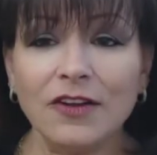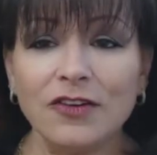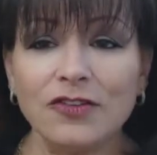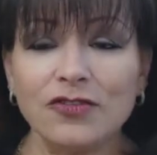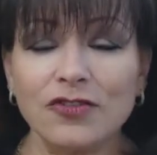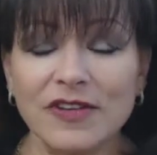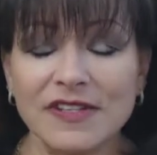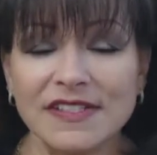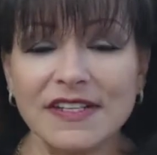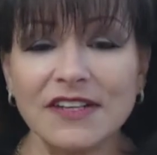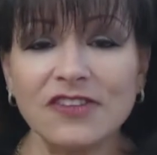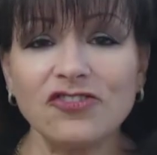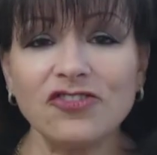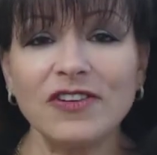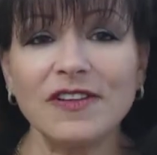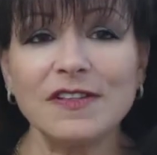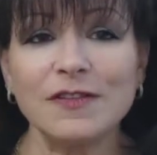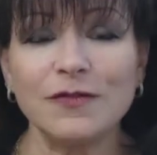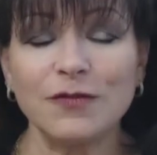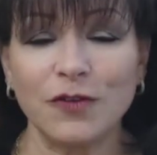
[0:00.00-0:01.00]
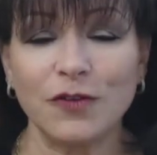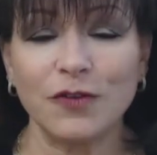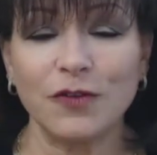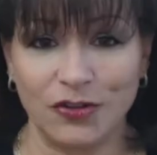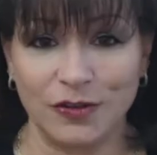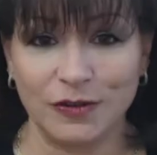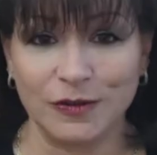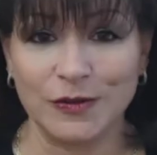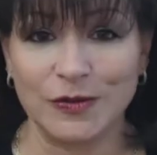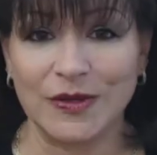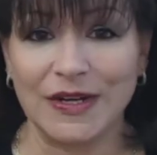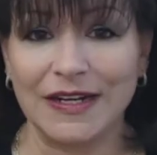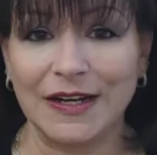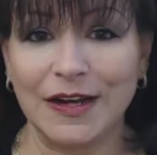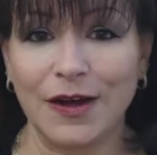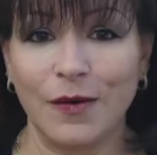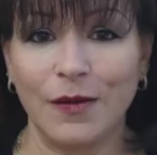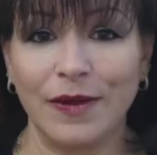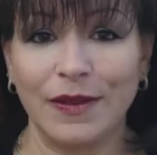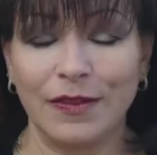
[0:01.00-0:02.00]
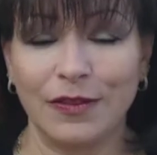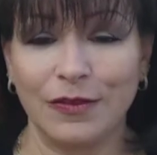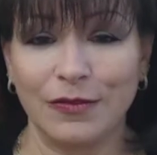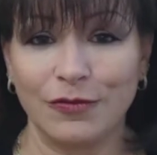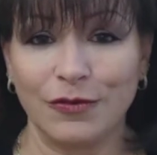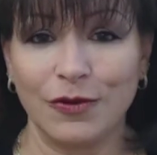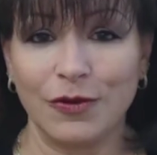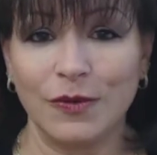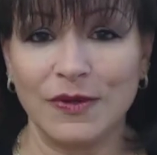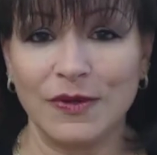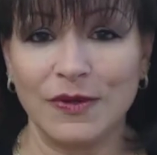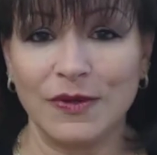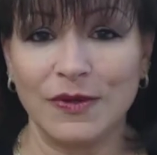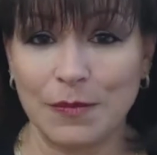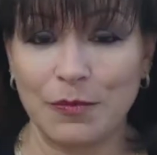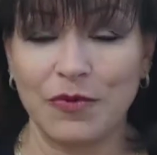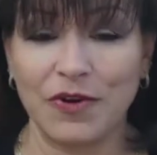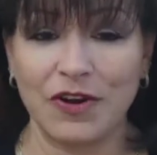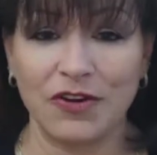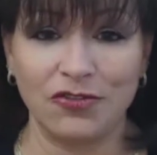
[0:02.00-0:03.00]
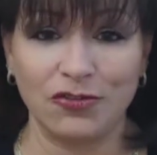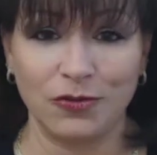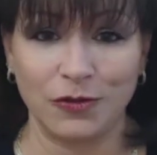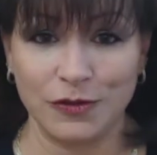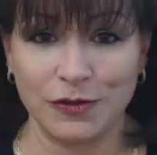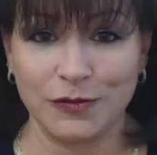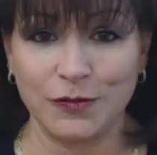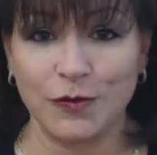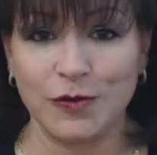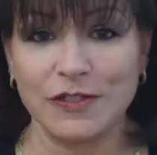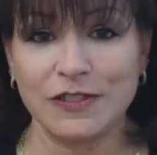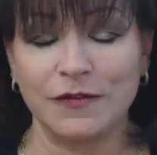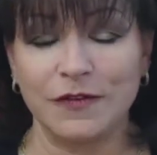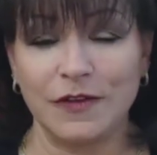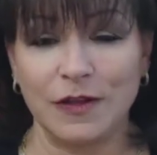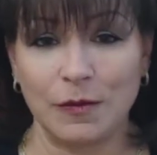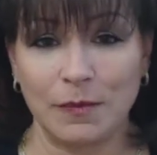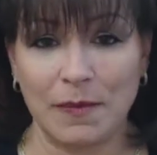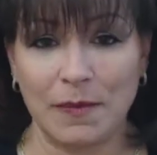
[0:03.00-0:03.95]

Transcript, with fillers: Transitions for children going through a separation or divorce of their